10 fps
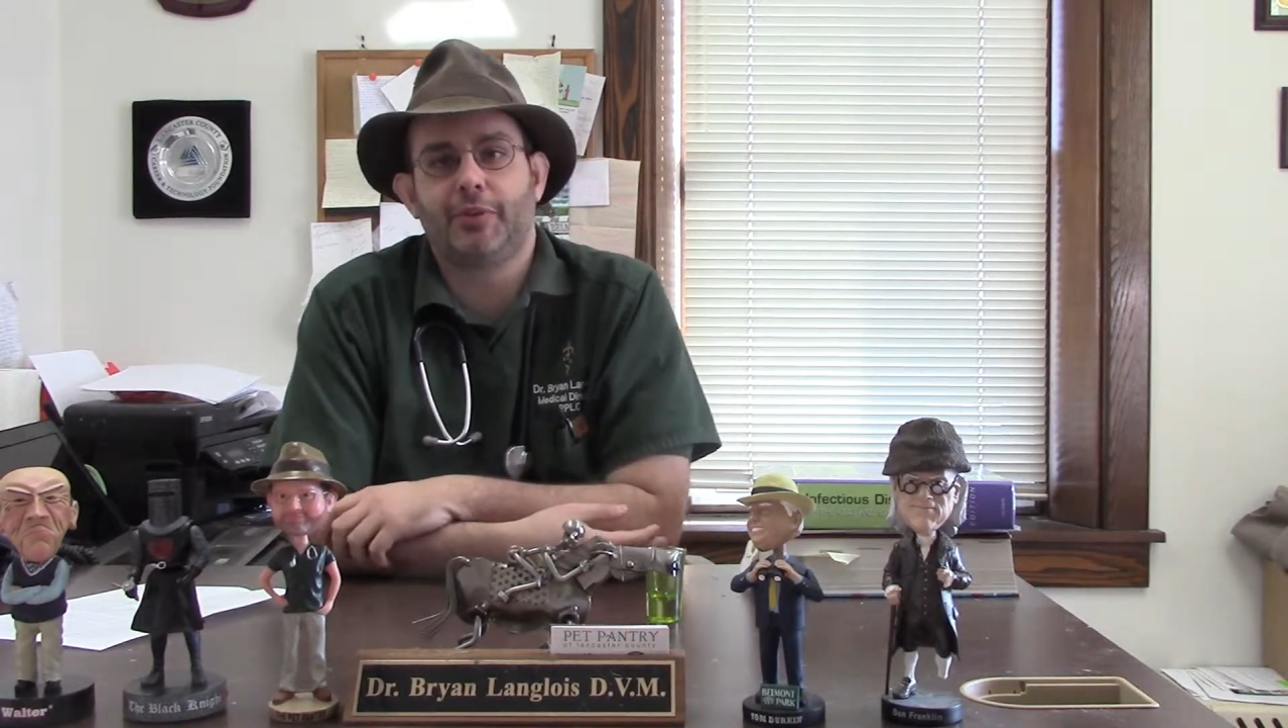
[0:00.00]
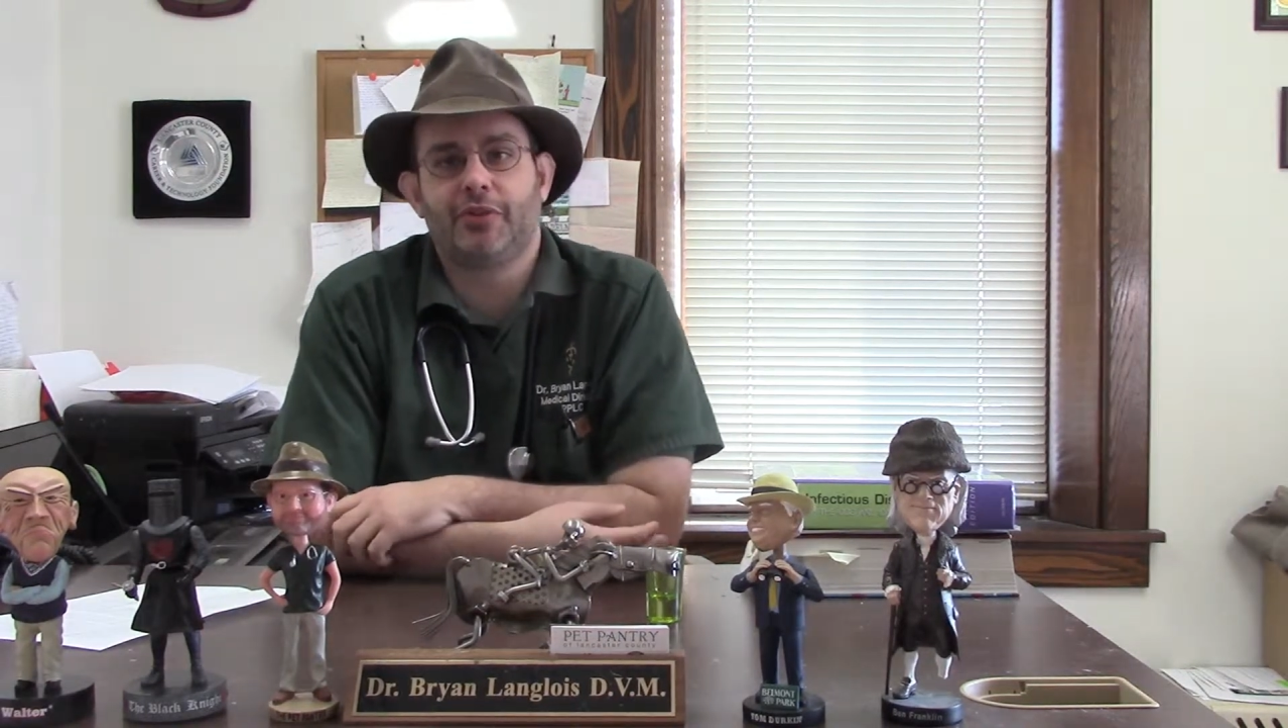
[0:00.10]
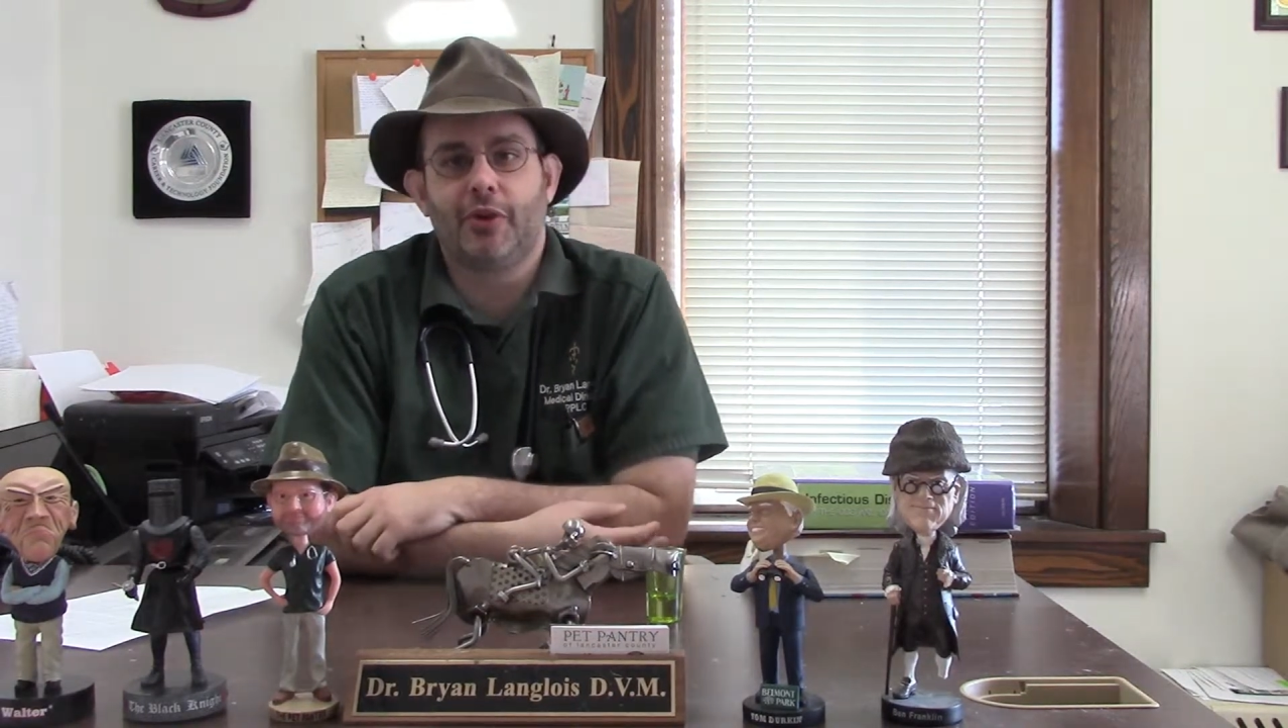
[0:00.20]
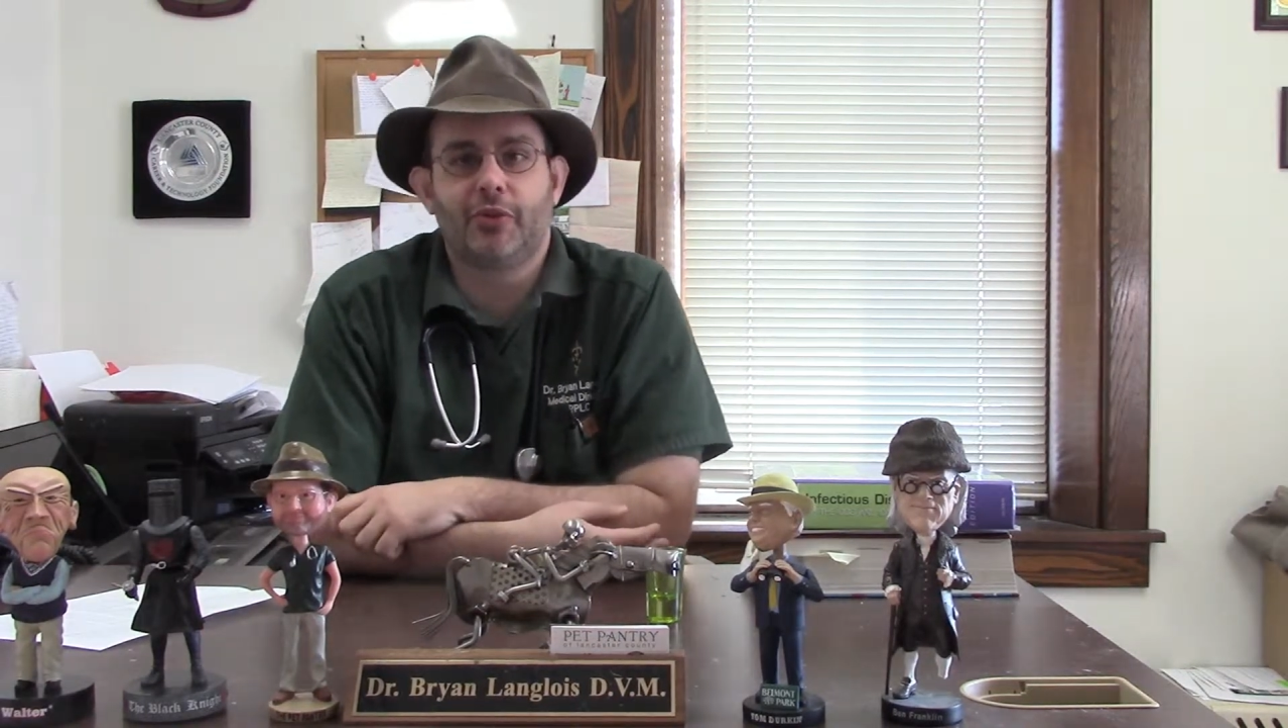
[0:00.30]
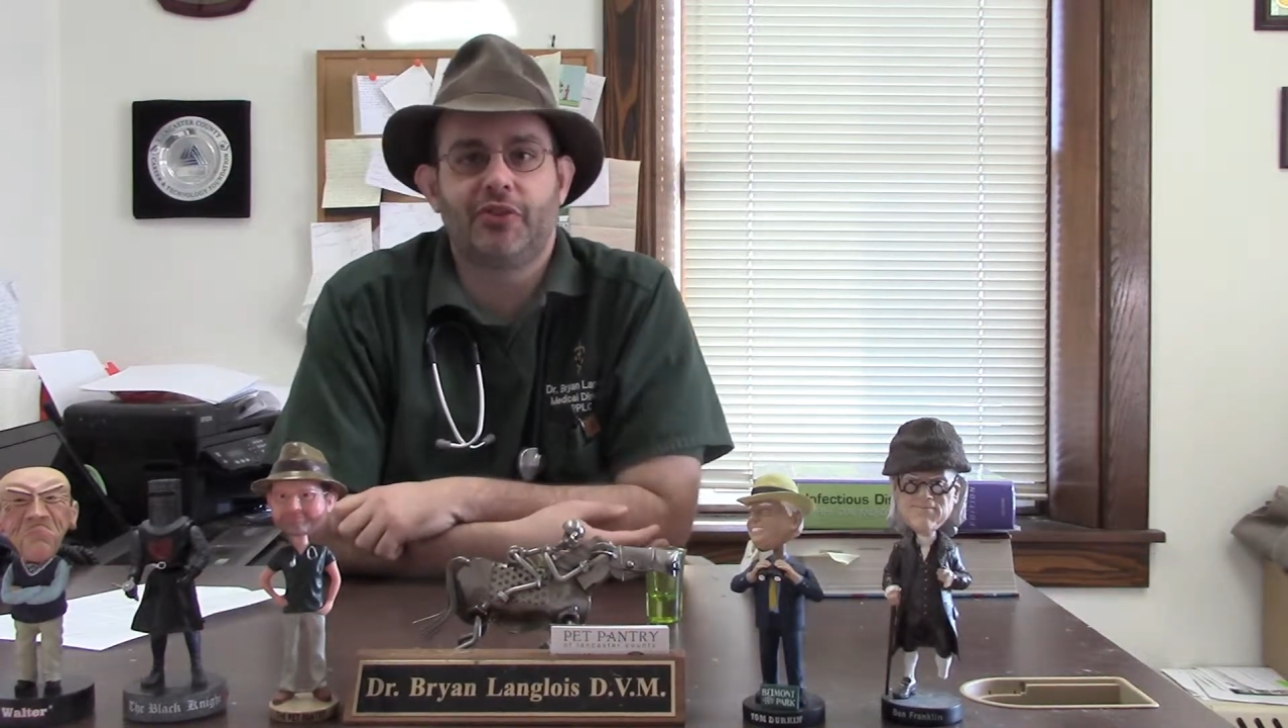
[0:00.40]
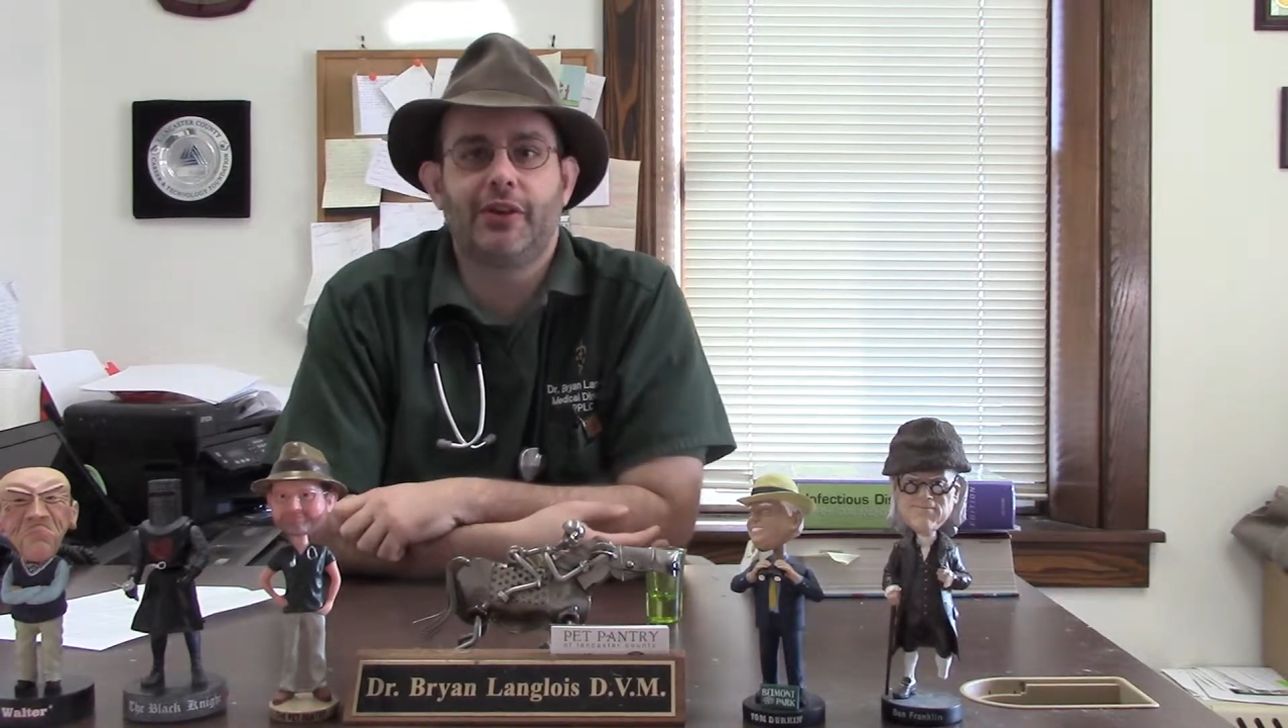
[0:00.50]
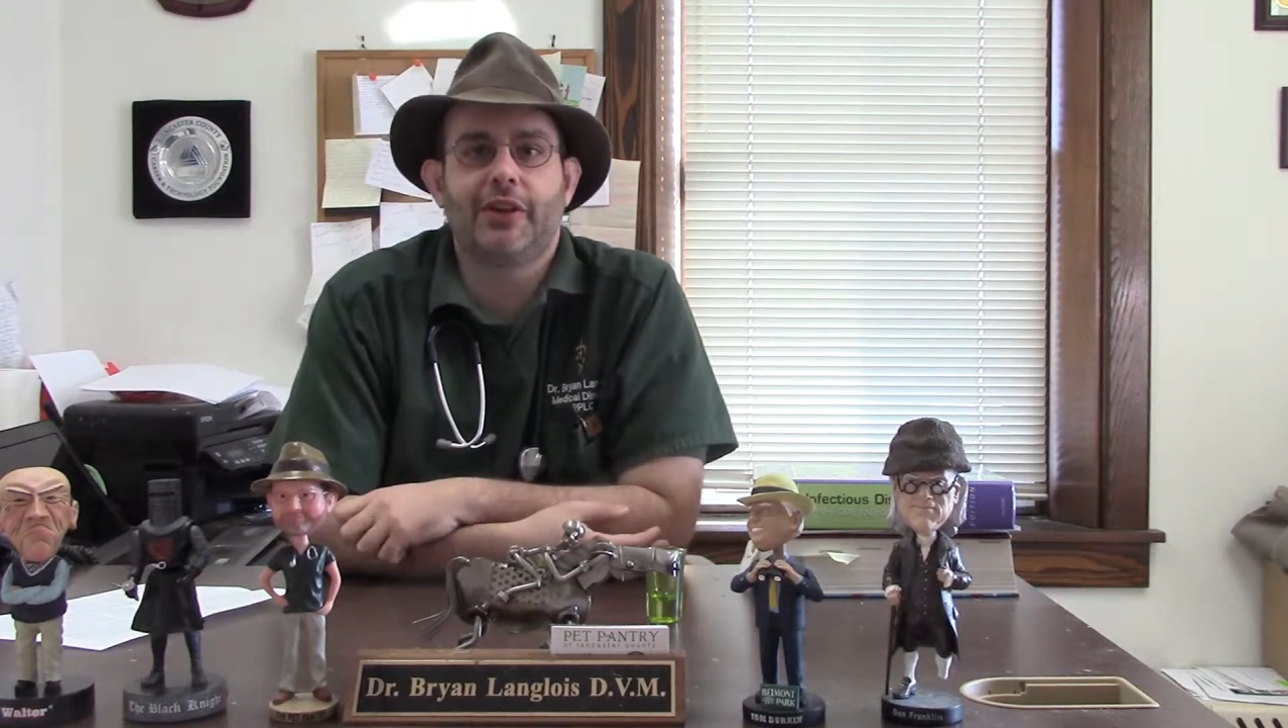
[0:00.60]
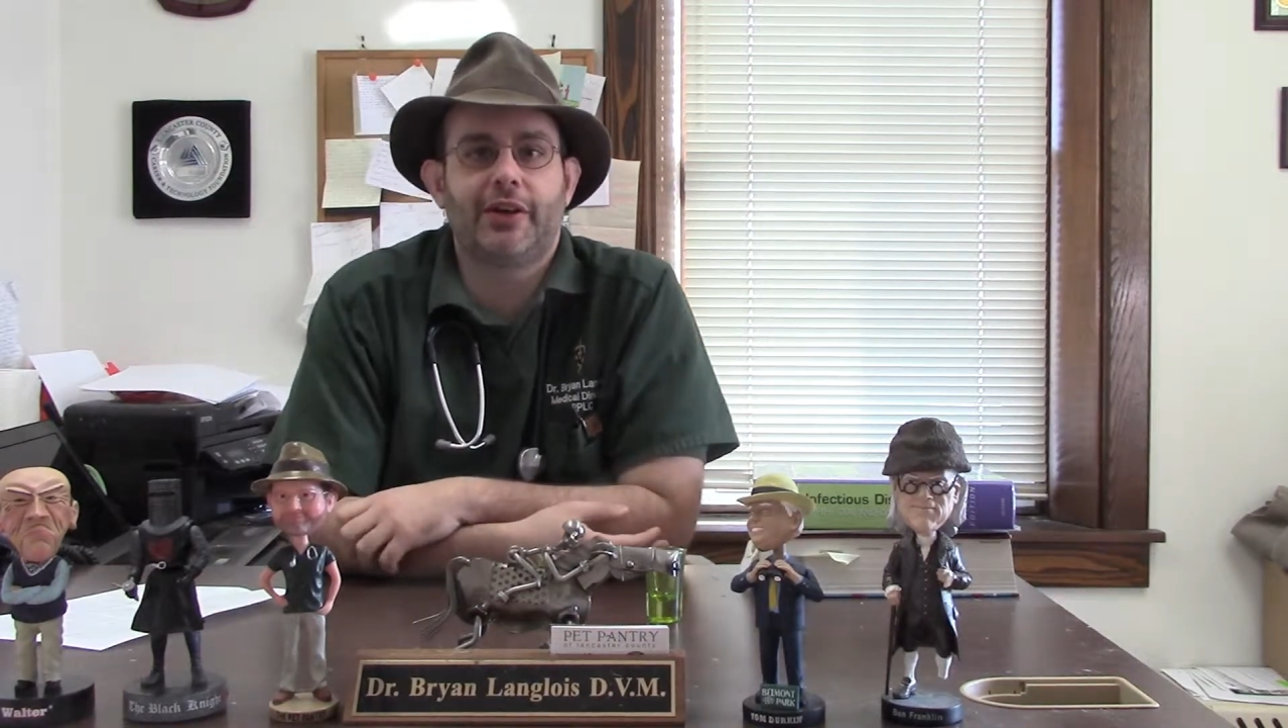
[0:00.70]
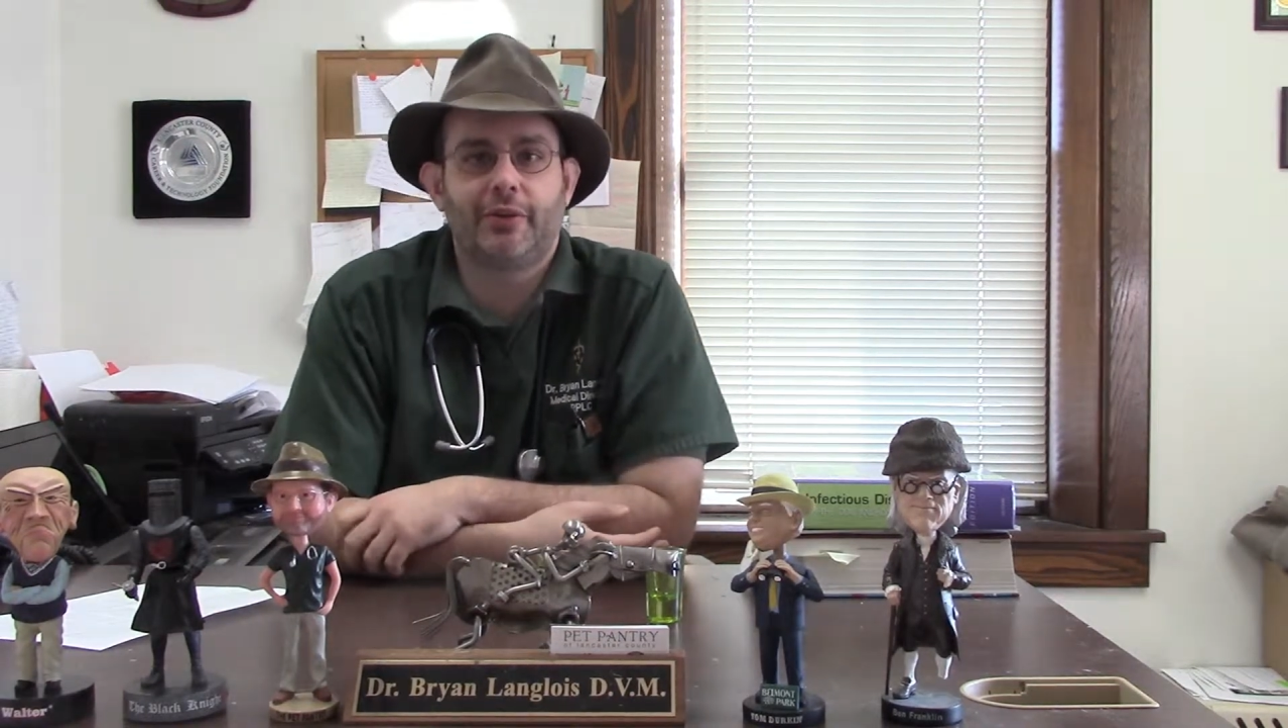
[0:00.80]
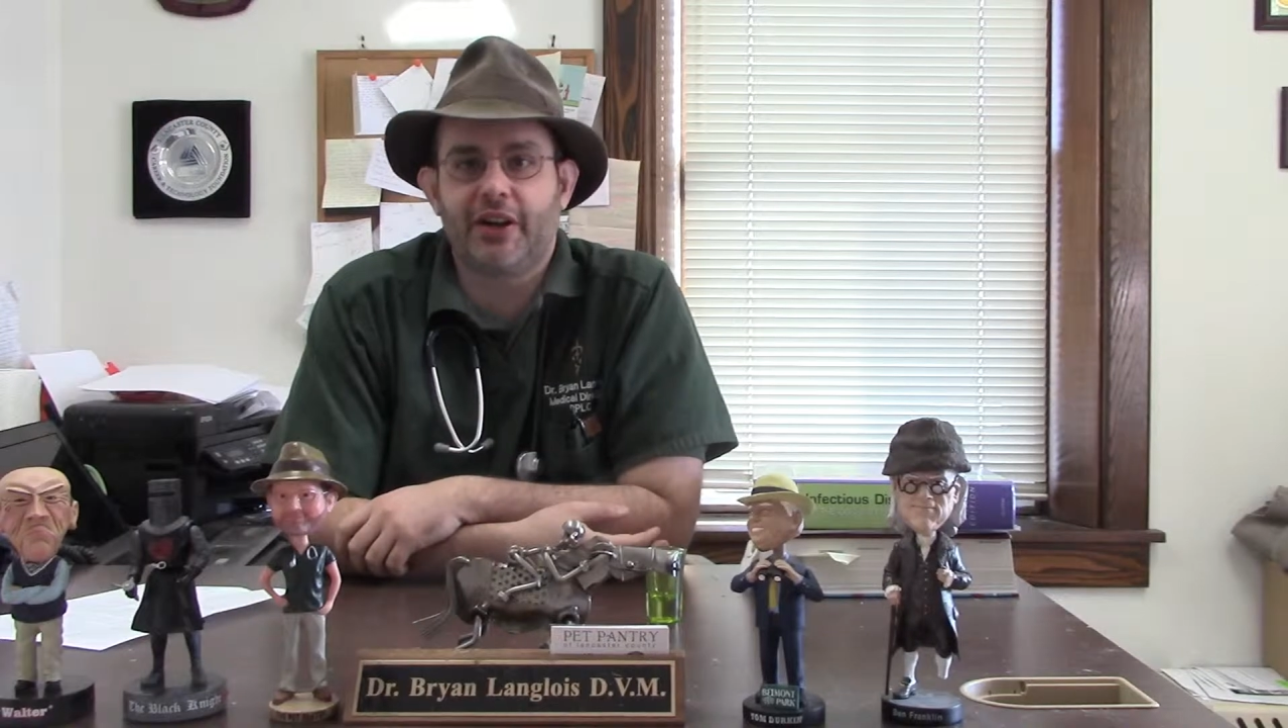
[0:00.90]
snowzilla,